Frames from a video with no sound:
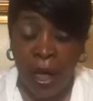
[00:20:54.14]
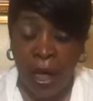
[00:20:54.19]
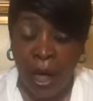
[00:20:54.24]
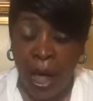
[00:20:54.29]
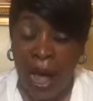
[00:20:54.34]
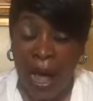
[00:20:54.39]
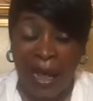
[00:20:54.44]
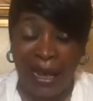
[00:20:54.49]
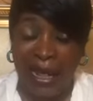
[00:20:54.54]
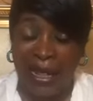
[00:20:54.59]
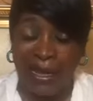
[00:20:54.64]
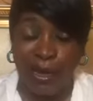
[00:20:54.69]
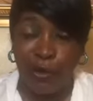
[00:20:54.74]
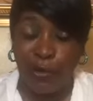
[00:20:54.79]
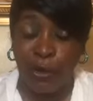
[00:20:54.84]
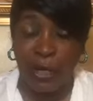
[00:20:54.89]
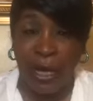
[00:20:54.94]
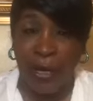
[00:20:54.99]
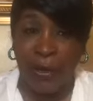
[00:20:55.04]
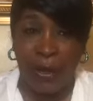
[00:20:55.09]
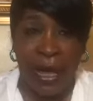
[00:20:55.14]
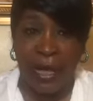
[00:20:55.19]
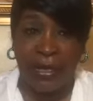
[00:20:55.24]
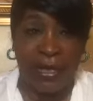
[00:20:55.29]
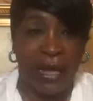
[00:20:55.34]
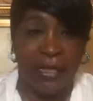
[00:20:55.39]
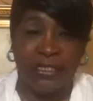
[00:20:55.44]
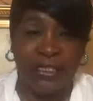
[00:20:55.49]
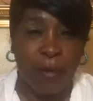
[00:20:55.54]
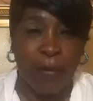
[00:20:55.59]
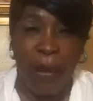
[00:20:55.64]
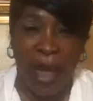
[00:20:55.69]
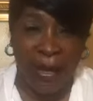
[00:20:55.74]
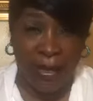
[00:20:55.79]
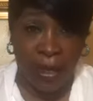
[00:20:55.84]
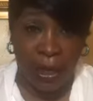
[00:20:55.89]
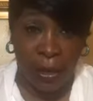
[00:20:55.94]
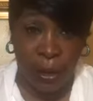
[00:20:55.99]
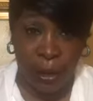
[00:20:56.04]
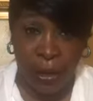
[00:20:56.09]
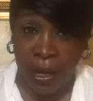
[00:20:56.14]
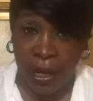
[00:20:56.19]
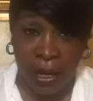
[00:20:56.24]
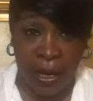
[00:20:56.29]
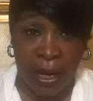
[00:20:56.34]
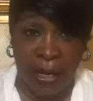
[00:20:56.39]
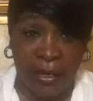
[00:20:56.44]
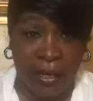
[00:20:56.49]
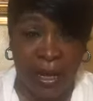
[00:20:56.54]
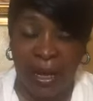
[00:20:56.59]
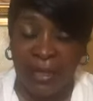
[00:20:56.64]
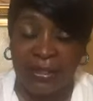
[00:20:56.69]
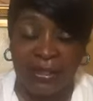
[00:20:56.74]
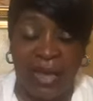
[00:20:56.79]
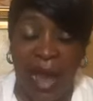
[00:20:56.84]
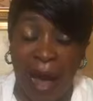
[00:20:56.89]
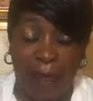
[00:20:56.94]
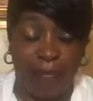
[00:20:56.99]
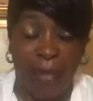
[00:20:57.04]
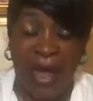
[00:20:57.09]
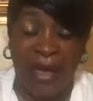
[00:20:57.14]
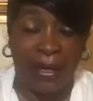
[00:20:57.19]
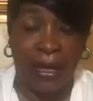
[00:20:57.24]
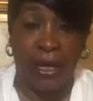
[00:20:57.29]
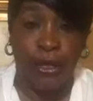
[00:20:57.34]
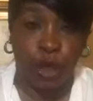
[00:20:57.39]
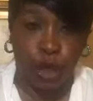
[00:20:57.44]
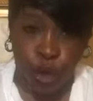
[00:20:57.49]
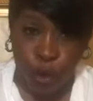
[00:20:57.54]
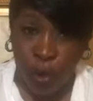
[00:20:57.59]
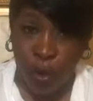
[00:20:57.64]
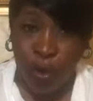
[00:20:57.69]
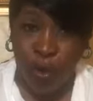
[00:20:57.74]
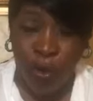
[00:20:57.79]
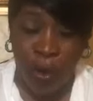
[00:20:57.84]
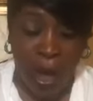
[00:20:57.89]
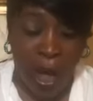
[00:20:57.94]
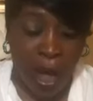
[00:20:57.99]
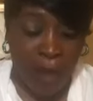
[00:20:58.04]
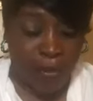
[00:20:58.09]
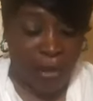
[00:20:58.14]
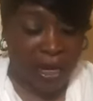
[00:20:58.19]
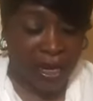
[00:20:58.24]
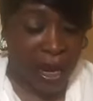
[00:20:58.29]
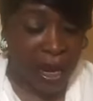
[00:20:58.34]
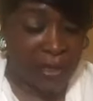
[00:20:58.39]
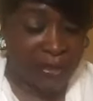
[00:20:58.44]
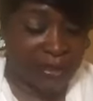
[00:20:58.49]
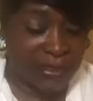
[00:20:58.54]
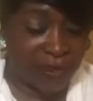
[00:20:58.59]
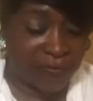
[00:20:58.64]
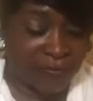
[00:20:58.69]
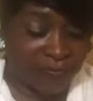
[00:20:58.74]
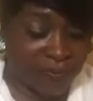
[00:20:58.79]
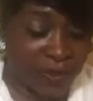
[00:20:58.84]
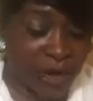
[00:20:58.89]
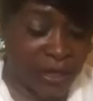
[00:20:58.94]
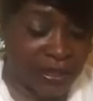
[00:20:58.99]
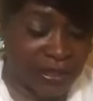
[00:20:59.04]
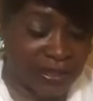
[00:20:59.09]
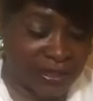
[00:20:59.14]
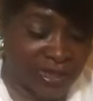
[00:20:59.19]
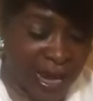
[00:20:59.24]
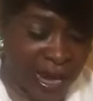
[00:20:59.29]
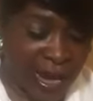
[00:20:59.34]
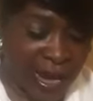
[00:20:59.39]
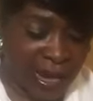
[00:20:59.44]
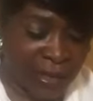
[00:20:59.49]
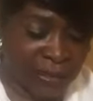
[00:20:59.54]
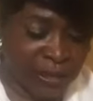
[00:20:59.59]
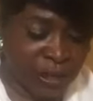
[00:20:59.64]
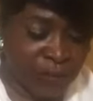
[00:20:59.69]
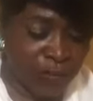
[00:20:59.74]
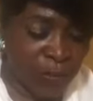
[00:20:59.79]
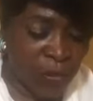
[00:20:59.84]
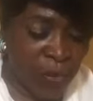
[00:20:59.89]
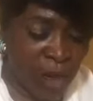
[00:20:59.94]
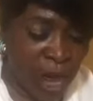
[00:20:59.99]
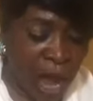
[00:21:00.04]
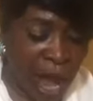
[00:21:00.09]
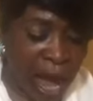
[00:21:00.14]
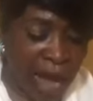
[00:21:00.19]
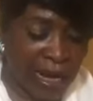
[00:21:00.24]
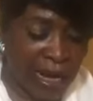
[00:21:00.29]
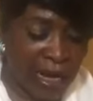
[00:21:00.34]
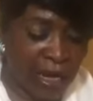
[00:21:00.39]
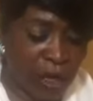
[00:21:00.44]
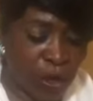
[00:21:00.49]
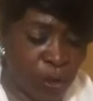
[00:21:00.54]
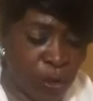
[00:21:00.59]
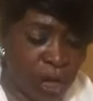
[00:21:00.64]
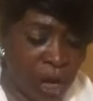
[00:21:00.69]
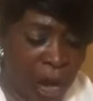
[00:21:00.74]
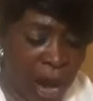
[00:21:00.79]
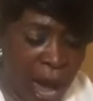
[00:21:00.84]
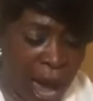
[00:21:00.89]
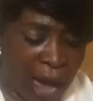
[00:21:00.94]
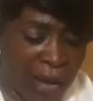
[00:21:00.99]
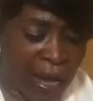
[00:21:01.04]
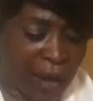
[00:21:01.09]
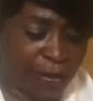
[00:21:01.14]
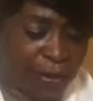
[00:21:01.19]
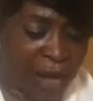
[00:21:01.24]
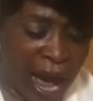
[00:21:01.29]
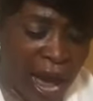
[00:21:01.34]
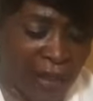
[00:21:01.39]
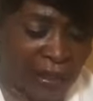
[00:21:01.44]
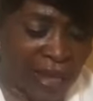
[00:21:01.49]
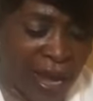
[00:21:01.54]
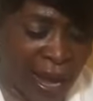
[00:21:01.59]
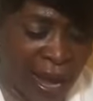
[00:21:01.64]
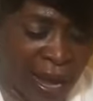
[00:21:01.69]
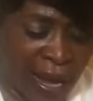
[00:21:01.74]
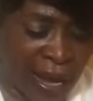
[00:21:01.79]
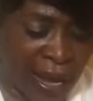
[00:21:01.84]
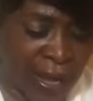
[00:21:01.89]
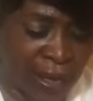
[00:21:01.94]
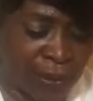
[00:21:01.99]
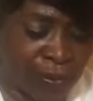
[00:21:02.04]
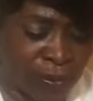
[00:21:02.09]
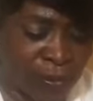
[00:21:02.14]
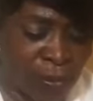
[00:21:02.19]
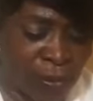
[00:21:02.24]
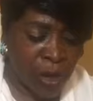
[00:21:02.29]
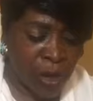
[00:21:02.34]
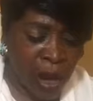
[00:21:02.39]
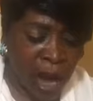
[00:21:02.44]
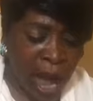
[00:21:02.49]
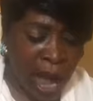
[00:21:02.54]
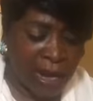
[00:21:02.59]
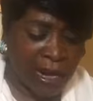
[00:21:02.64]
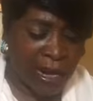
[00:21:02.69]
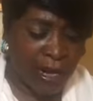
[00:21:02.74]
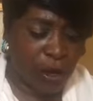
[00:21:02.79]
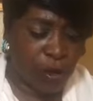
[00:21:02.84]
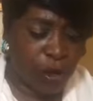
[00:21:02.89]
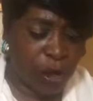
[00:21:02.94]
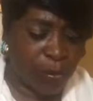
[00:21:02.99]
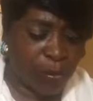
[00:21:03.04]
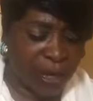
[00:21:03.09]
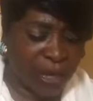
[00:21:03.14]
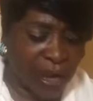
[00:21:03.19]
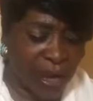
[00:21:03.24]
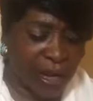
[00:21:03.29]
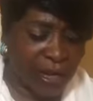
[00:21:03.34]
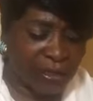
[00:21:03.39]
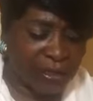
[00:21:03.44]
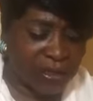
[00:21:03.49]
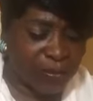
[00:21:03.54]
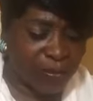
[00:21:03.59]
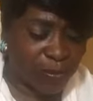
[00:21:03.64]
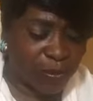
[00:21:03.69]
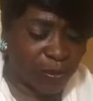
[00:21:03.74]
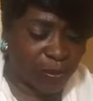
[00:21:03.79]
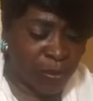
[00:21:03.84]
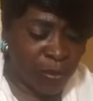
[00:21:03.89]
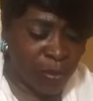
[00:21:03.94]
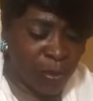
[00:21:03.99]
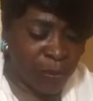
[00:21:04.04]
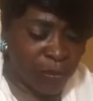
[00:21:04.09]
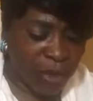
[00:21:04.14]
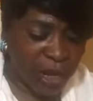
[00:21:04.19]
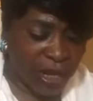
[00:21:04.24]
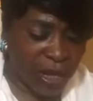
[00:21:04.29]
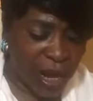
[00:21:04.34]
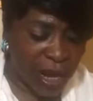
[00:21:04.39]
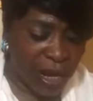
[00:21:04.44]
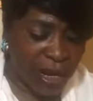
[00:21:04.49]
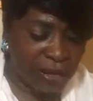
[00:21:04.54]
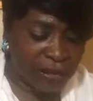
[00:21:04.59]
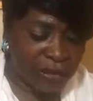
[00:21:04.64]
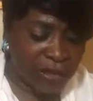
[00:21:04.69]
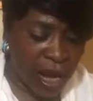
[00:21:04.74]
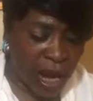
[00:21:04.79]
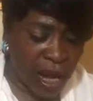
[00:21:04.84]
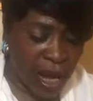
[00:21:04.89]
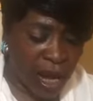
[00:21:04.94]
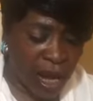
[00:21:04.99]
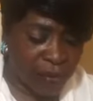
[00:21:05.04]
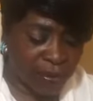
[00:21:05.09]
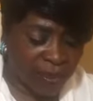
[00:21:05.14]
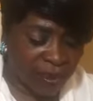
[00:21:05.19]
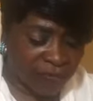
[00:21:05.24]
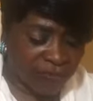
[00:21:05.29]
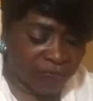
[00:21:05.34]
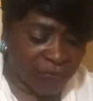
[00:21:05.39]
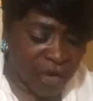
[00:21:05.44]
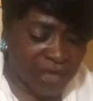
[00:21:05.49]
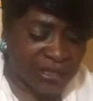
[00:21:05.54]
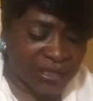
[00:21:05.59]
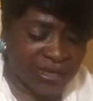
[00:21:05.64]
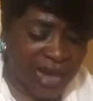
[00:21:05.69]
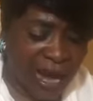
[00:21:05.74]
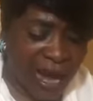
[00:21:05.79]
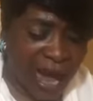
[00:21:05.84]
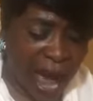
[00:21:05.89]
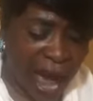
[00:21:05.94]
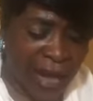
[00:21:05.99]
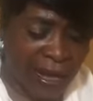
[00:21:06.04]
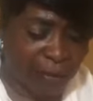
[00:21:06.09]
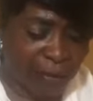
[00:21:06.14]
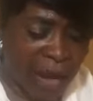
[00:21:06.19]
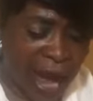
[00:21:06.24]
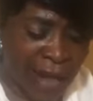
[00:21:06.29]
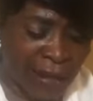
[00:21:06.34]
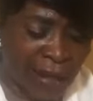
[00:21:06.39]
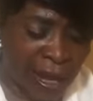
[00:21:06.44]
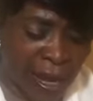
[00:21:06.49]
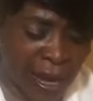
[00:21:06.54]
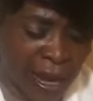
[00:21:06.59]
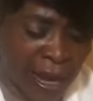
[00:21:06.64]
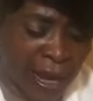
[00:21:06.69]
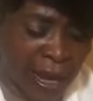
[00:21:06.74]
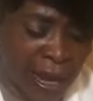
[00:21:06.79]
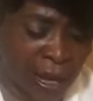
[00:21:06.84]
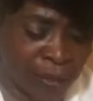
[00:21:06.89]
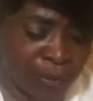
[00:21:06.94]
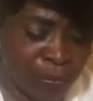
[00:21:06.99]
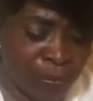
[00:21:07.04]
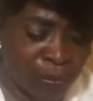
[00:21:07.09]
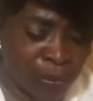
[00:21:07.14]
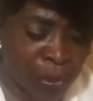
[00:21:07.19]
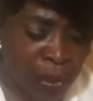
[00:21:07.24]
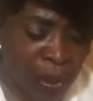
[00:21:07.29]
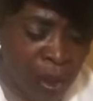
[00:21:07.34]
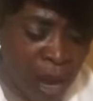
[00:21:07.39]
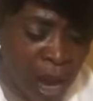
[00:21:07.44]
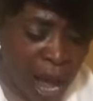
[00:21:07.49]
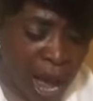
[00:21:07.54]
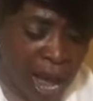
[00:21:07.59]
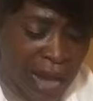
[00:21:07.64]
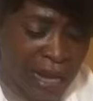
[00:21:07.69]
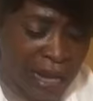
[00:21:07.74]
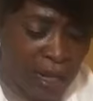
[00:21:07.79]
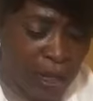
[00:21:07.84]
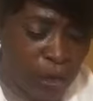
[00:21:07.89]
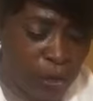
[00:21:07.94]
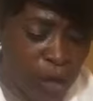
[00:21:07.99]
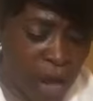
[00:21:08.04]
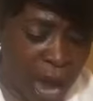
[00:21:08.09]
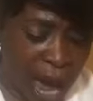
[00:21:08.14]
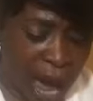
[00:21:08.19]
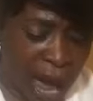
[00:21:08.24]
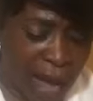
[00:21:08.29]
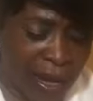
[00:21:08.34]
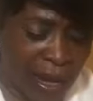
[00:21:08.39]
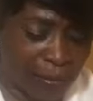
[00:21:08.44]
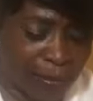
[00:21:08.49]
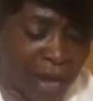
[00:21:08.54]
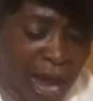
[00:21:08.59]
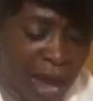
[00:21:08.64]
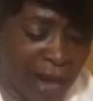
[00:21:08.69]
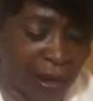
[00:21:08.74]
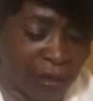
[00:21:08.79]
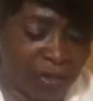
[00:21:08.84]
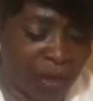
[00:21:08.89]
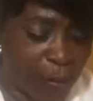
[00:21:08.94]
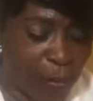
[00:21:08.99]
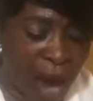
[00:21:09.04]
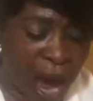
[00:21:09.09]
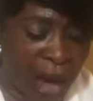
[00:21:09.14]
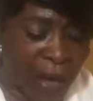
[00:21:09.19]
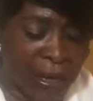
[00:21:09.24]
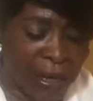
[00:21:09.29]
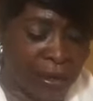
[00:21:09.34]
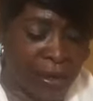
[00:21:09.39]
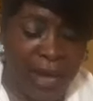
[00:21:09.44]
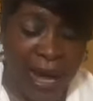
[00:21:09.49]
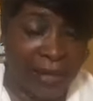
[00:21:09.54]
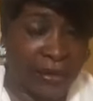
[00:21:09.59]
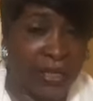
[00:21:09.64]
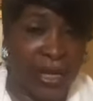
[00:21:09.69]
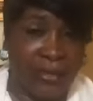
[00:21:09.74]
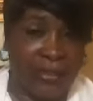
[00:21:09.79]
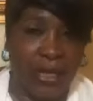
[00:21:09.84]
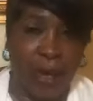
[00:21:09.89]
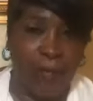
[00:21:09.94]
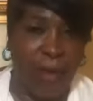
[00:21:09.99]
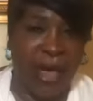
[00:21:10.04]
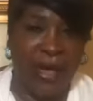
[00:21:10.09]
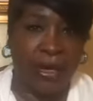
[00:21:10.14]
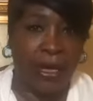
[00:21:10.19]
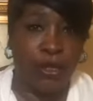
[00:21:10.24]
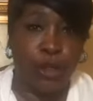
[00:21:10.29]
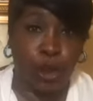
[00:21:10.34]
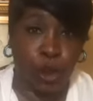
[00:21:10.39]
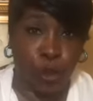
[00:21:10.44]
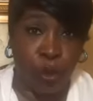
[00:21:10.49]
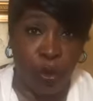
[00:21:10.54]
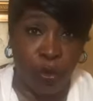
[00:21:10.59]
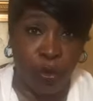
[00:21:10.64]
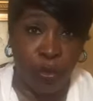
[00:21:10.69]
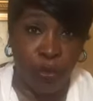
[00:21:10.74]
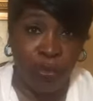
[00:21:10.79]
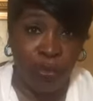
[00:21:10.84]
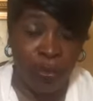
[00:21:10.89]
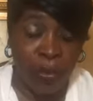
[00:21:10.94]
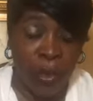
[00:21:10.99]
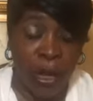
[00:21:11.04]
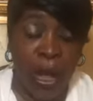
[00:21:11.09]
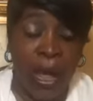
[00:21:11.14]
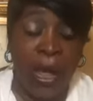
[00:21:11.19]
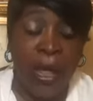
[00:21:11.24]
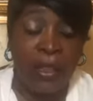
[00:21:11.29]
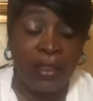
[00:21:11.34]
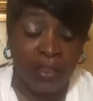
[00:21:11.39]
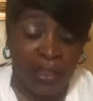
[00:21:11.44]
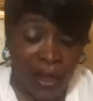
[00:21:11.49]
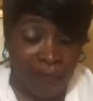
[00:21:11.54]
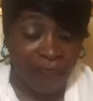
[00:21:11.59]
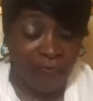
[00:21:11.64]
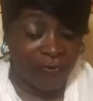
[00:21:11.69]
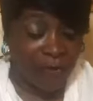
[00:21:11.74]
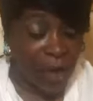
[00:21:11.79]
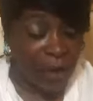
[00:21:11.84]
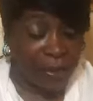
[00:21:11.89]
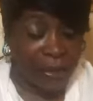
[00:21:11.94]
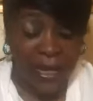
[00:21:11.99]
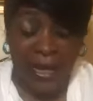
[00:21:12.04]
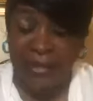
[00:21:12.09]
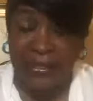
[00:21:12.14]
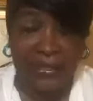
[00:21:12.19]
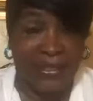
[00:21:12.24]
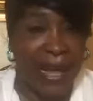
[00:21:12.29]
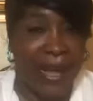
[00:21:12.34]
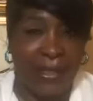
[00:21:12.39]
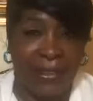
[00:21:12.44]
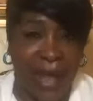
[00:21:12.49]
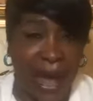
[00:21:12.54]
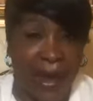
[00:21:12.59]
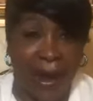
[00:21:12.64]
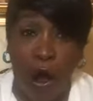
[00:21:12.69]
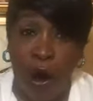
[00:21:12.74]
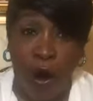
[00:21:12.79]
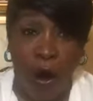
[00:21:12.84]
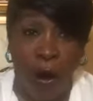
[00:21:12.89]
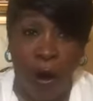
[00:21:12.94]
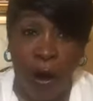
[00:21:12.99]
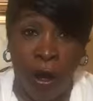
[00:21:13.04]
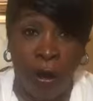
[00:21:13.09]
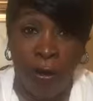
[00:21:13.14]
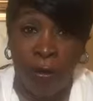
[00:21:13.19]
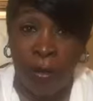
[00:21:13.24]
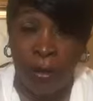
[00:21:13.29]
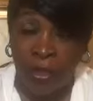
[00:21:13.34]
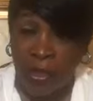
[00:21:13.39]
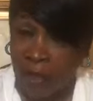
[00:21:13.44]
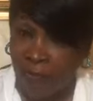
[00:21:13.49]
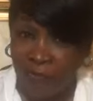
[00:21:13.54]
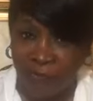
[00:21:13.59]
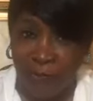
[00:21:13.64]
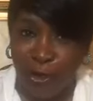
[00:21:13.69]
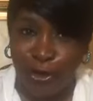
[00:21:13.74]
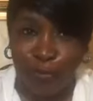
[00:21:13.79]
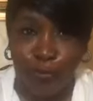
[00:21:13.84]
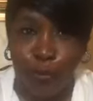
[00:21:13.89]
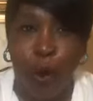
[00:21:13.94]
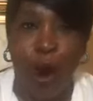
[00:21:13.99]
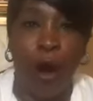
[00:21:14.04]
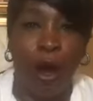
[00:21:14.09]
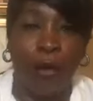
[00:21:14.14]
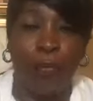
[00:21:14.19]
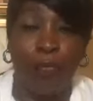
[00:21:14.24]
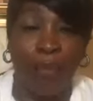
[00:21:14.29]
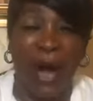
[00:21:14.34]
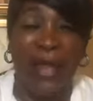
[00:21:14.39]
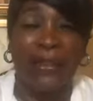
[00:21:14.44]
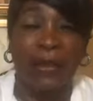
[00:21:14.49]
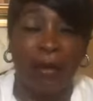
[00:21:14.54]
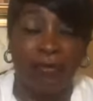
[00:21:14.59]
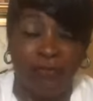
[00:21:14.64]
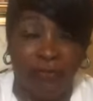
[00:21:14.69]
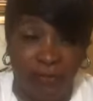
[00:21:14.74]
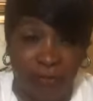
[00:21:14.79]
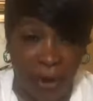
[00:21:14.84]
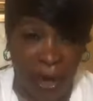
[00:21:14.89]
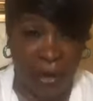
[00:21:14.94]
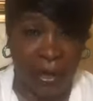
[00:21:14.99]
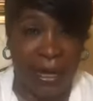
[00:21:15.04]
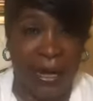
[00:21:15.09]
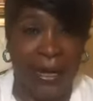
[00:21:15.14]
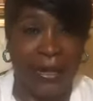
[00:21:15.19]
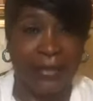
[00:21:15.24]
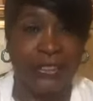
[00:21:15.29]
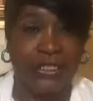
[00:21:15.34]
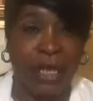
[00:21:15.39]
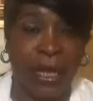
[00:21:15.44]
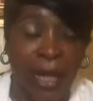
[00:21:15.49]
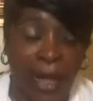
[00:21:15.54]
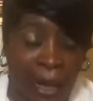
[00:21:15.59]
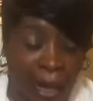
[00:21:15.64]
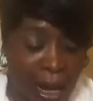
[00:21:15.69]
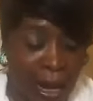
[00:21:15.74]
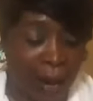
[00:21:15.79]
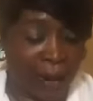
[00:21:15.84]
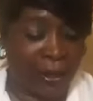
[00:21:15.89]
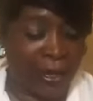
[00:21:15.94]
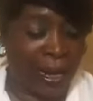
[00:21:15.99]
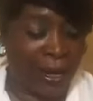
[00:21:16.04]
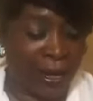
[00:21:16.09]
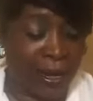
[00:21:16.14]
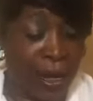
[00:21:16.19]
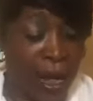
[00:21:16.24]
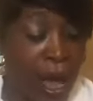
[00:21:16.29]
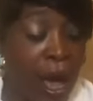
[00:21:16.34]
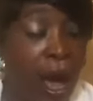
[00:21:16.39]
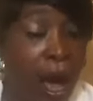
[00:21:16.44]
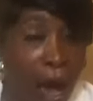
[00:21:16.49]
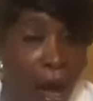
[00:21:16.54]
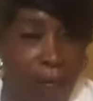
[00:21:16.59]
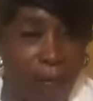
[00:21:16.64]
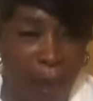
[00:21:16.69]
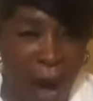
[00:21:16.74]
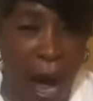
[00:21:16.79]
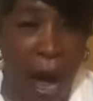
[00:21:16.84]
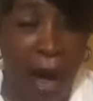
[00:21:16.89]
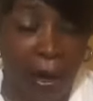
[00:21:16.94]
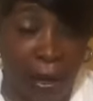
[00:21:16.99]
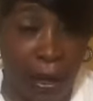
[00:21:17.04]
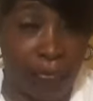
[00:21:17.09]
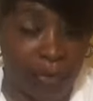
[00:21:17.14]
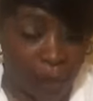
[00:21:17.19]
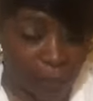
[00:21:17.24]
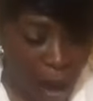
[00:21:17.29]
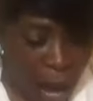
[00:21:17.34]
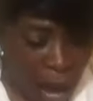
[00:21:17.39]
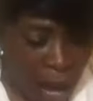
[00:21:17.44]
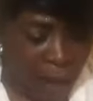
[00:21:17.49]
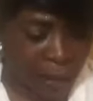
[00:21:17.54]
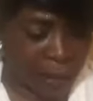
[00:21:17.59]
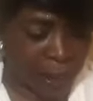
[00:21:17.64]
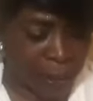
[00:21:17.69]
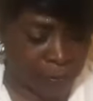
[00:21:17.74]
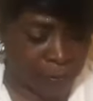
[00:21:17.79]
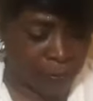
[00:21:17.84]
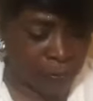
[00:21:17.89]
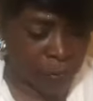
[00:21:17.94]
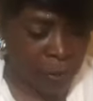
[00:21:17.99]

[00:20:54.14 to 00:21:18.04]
Hallelujah. It doesn't make it it does not make it true because the foot says, hallelujah, I am not the hand. Hallelujah. Because because the foot say I am not the hand. Hallelujah. I am not of the body. That doesn't make it true. The foot can say that all the foot want, but the foot is clearly a part of the body.